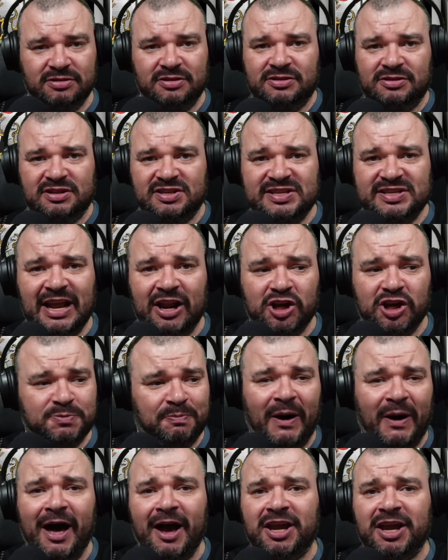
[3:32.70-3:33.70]
Selhurst
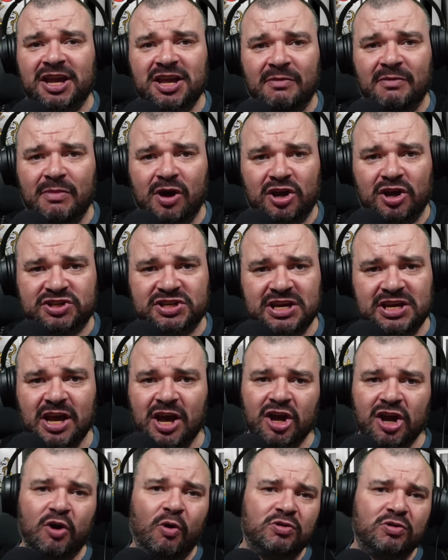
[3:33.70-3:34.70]
Park at your mercy.
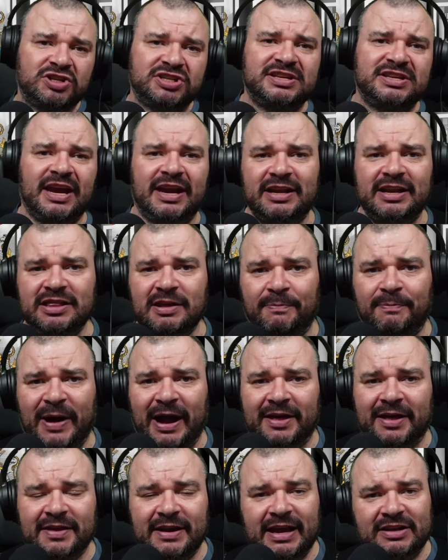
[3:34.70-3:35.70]
Go and stick it in the back
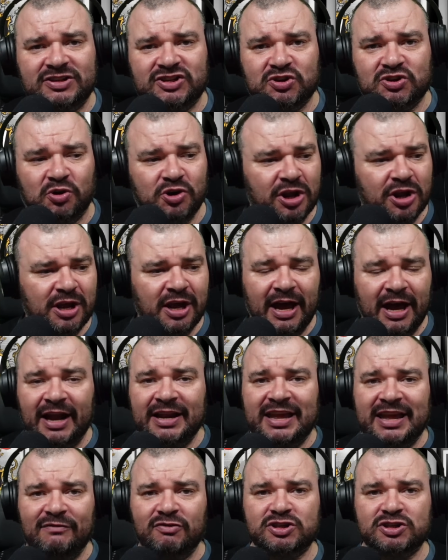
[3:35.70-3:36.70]
of the net, son, and
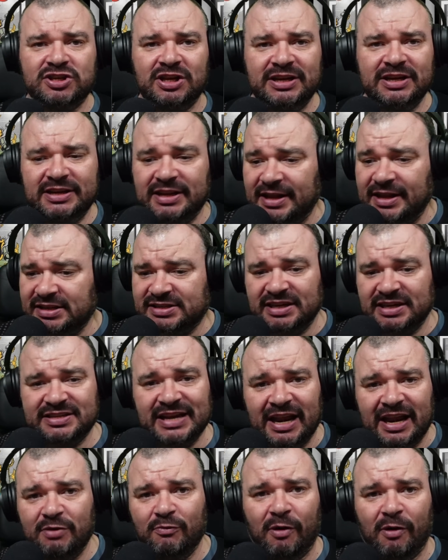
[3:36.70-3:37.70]
give us the lead. And that's
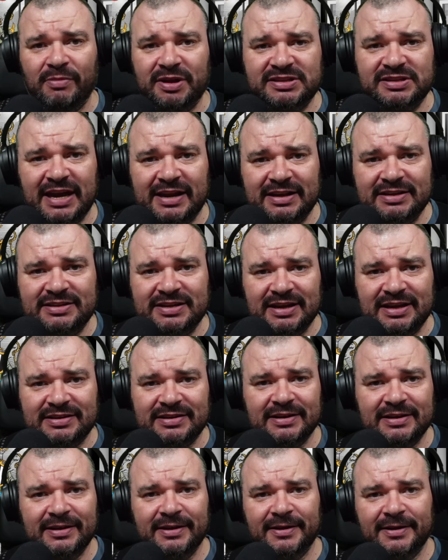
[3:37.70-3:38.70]
exactly what Mateta did.
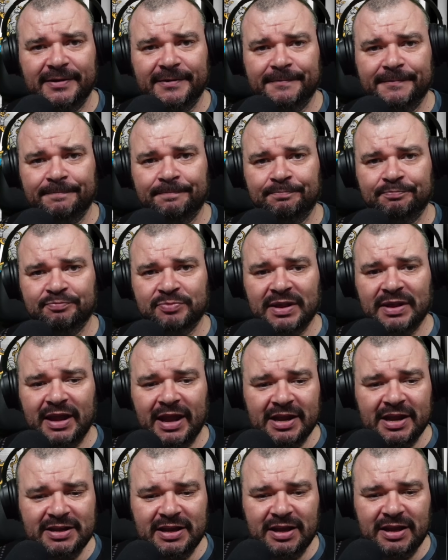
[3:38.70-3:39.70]

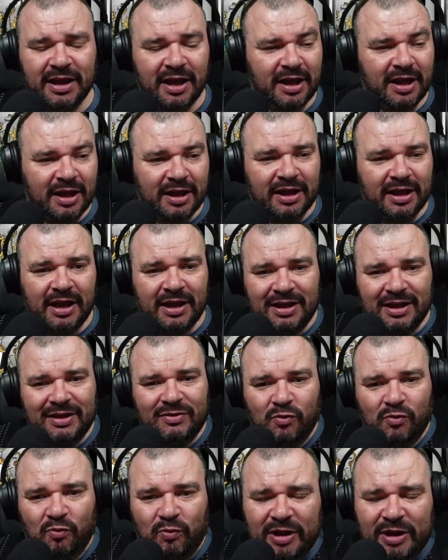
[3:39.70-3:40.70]
And
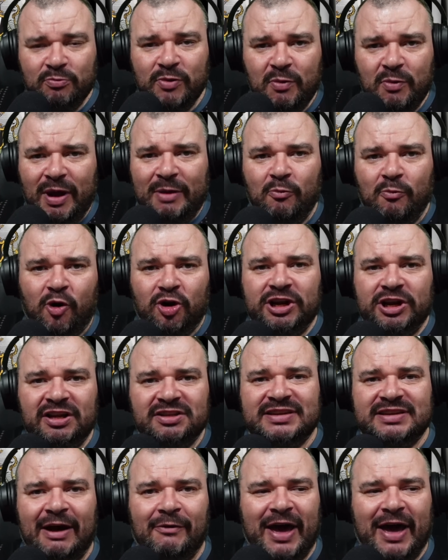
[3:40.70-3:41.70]
when we went 1-0
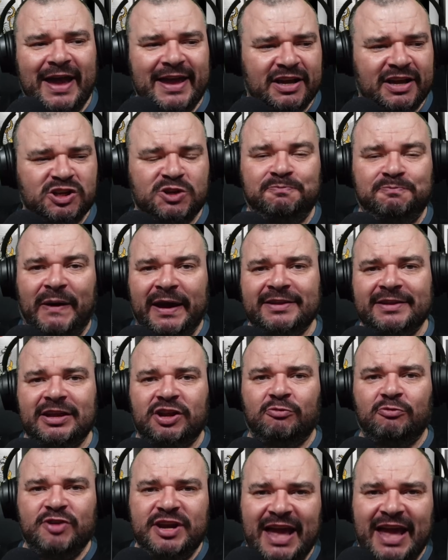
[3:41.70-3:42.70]
down, I expected a
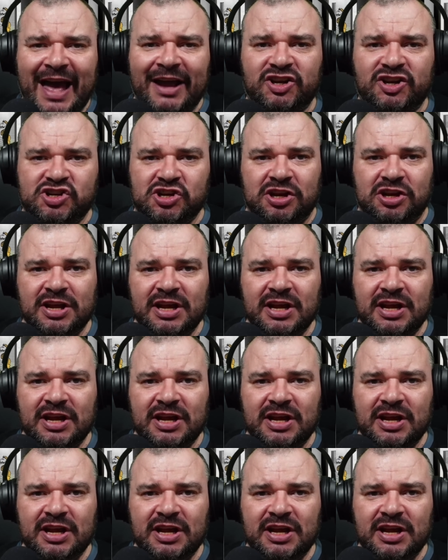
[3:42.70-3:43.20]
reaction.